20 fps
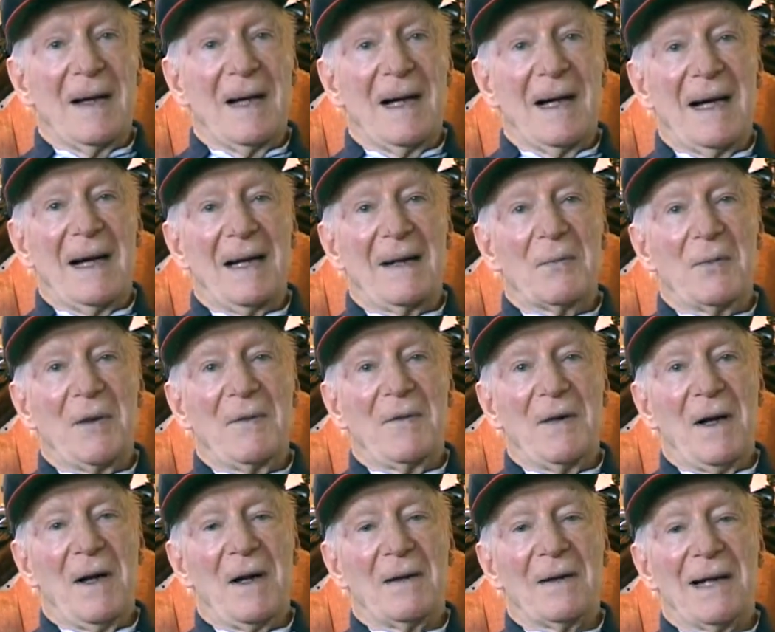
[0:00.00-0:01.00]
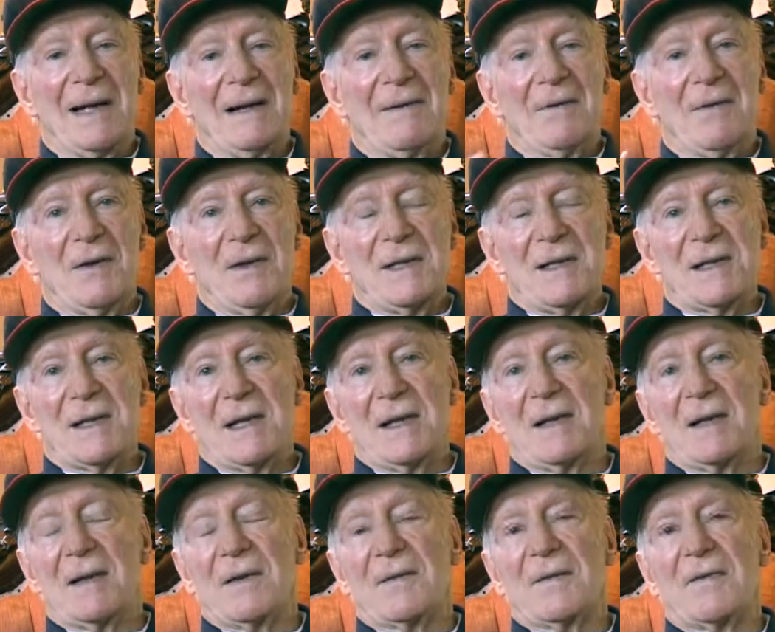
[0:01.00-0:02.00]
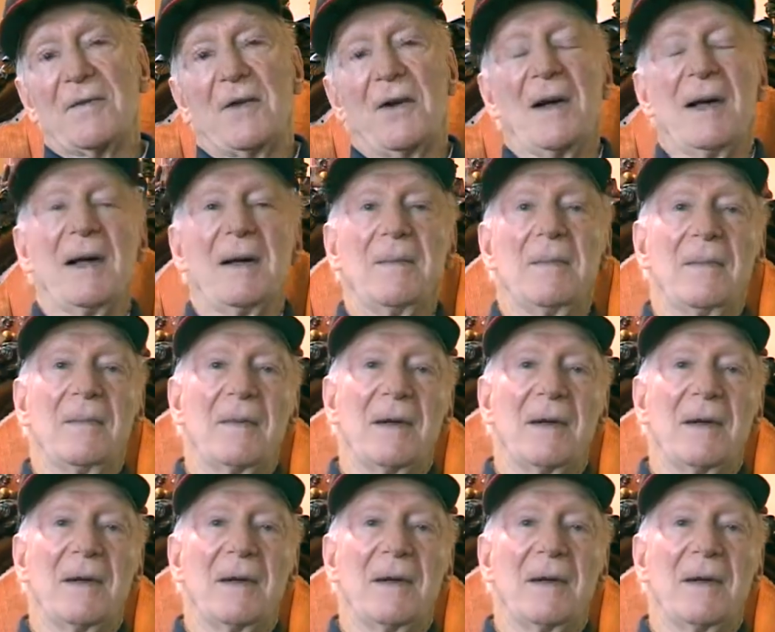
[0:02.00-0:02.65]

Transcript: and we found every single frame